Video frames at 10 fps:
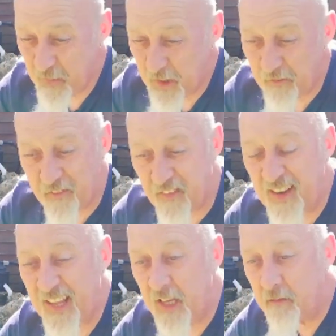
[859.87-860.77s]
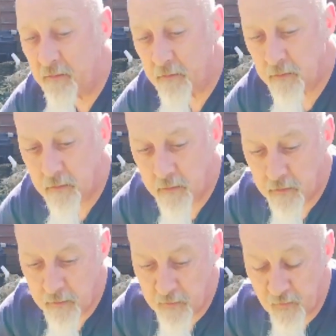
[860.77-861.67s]
I'm feeling
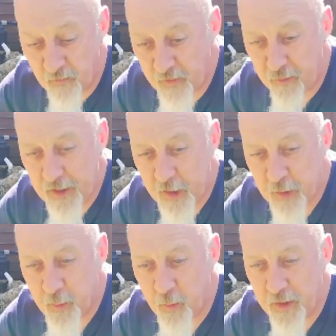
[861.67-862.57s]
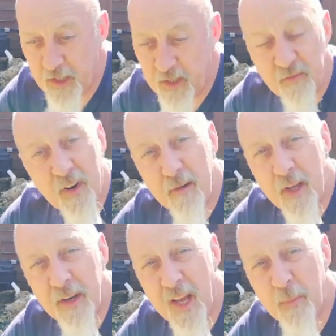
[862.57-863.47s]
very disappointed and very
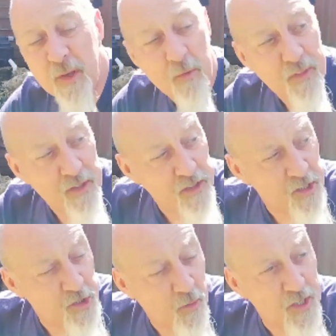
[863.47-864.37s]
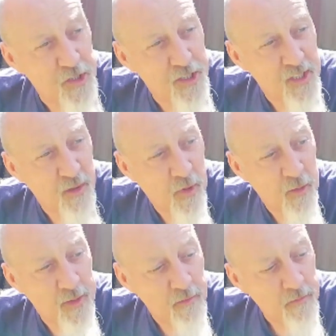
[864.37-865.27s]
unhappy with the situation at the
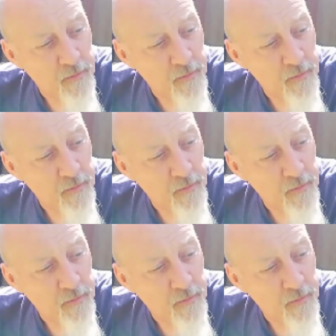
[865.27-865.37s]
moment.